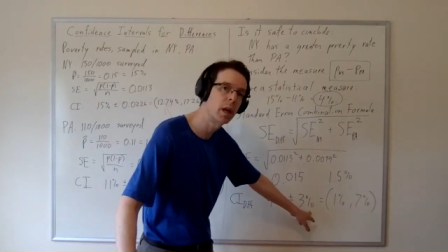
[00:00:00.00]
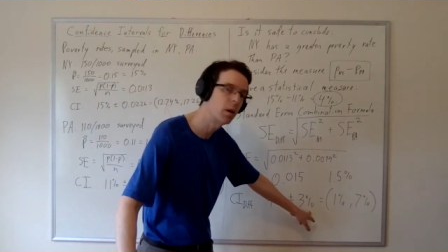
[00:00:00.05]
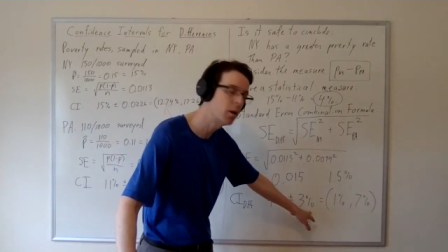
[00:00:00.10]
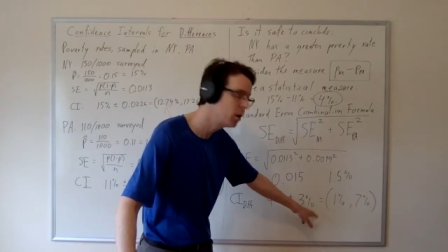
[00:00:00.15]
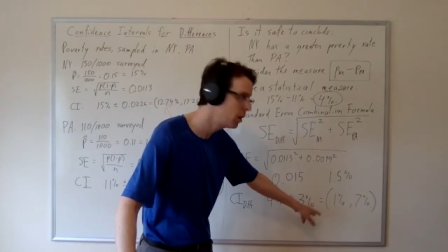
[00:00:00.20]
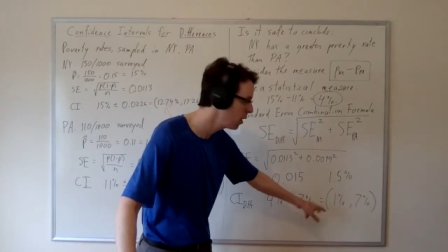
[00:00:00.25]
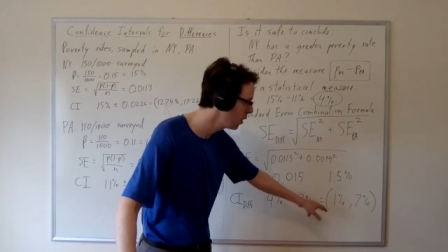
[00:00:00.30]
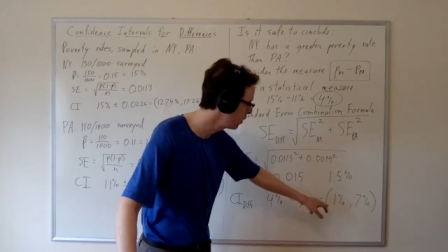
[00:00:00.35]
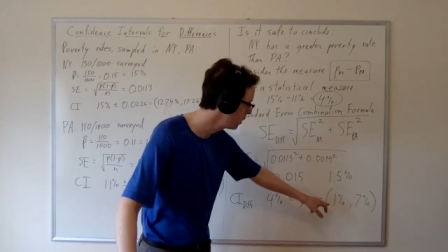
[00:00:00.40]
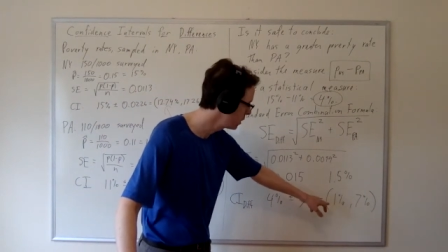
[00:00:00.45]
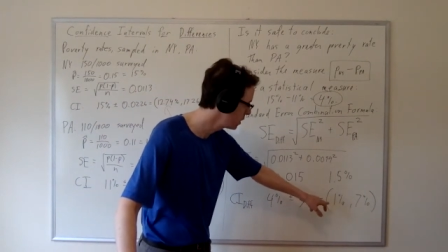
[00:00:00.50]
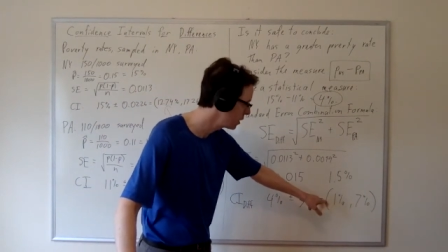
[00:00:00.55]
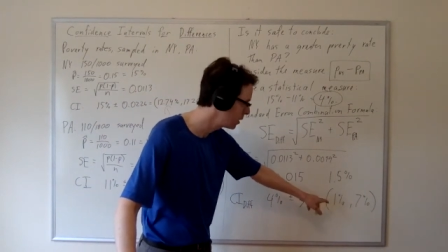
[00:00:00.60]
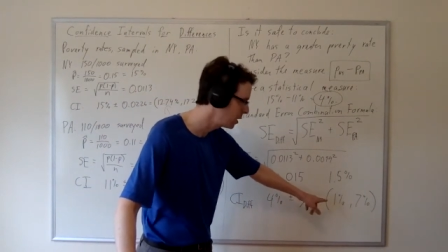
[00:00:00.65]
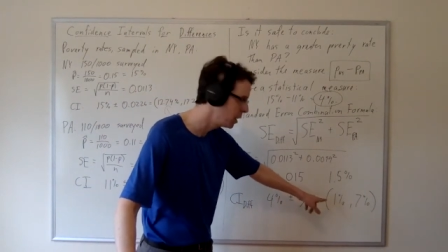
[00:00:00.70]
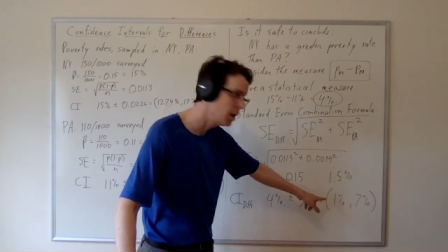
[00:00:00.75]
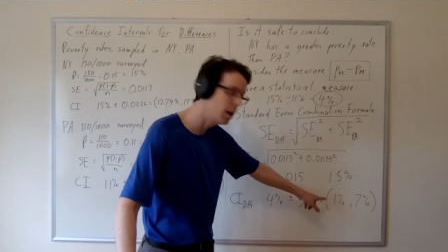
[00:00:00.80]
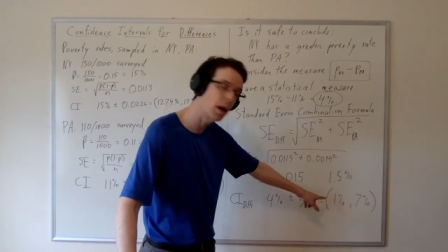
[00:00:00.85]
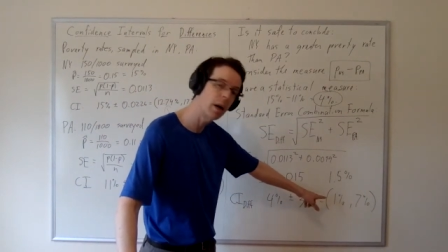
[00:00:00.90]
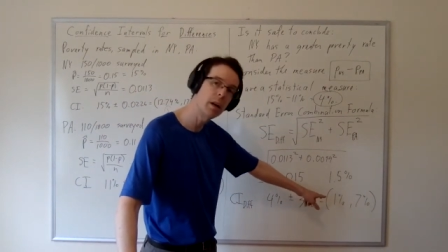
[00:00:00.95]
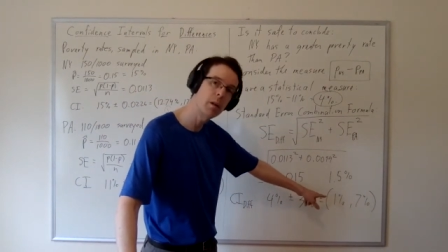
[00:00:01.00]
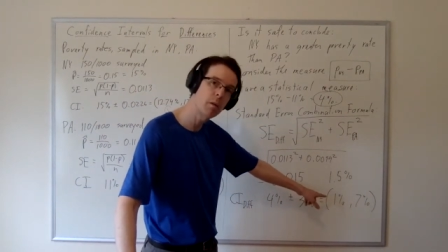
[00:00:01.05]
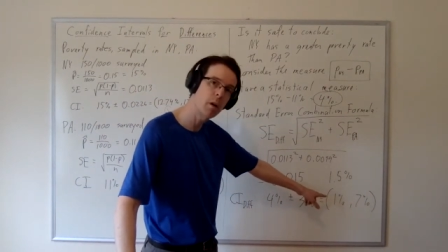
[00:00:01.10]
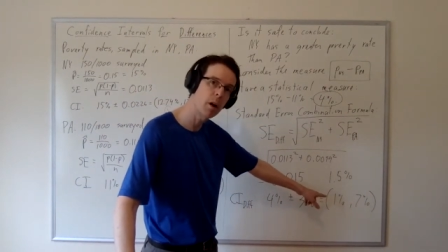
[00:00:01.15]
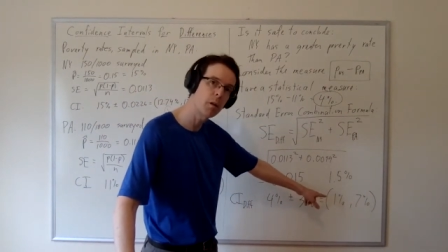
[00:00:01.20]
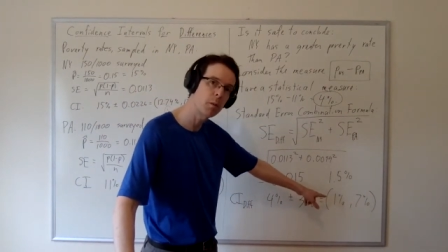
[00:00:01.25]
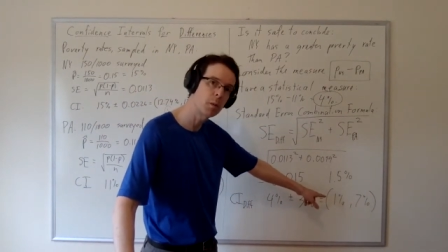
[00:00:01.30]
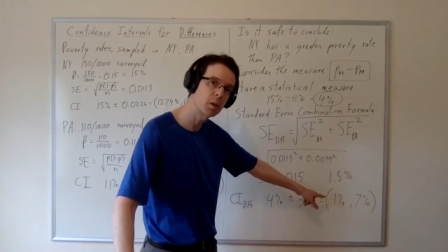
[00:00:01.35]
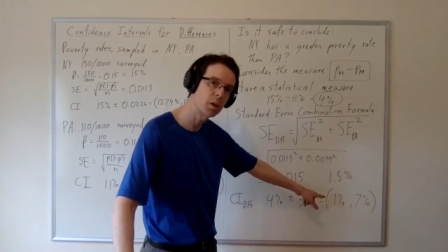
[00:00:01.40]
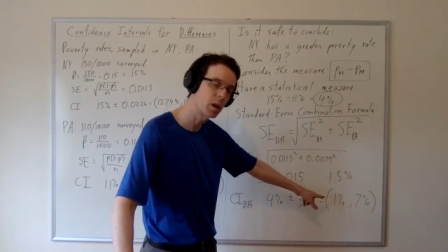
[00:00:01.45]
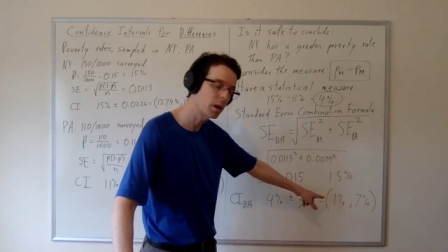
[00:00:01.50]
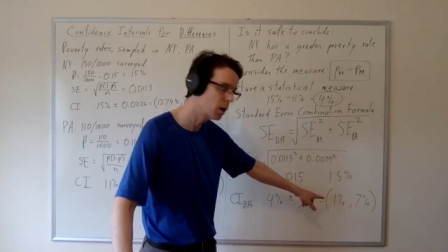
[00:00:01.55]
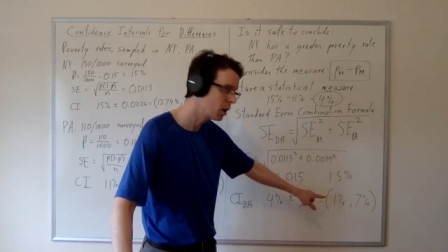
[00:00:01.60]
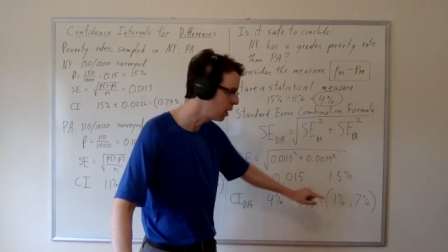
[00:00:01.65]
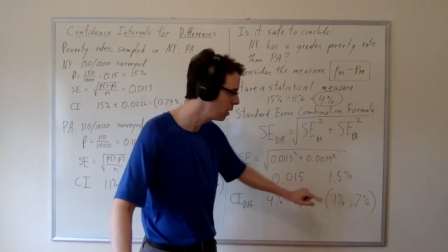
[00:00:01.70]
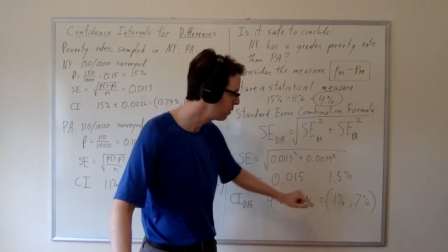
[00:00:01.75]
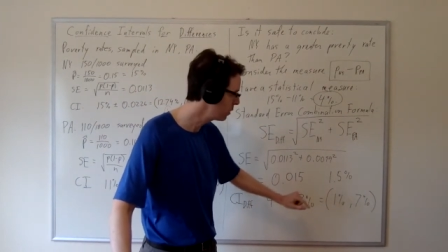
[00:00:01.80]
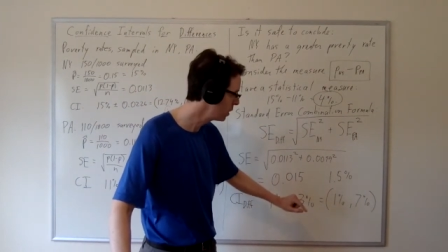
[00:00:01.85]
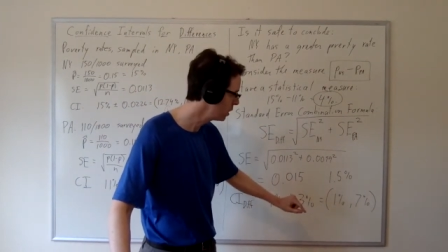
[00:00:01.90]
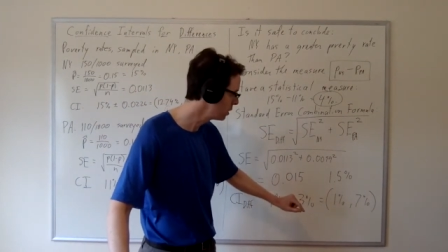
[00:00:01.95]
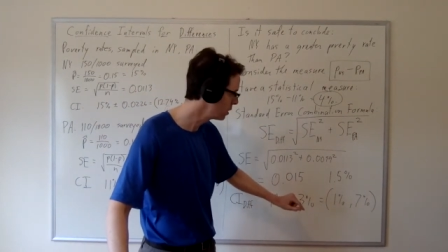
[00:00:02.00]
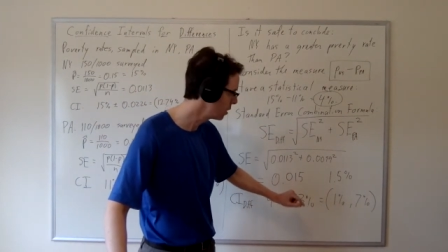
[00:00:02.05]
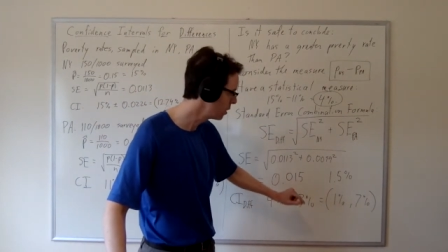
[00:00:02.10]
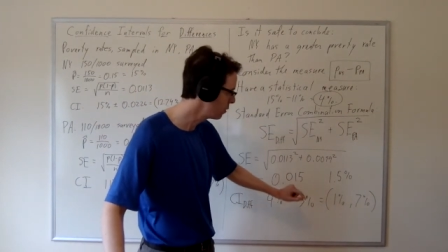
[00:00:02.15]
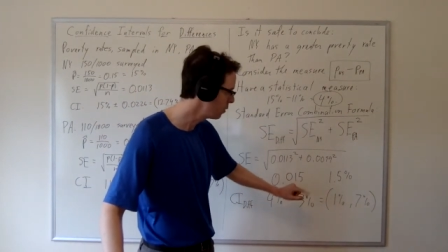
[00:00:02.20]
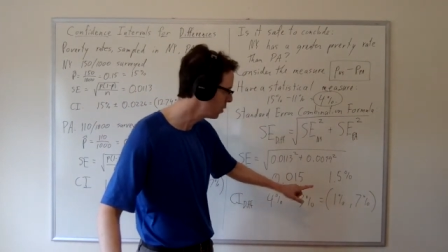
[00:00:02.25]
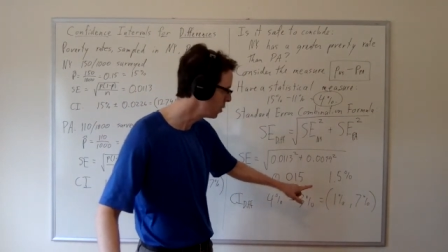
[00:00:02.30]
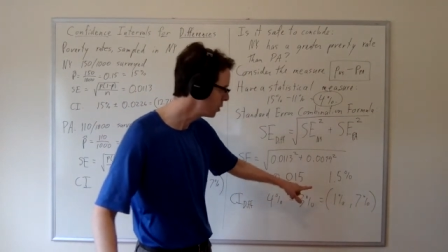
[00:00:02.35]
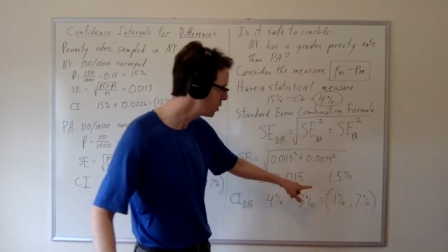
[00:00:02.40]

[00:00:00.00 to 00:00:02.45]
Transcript: standard error, this is a 95% confidence interval.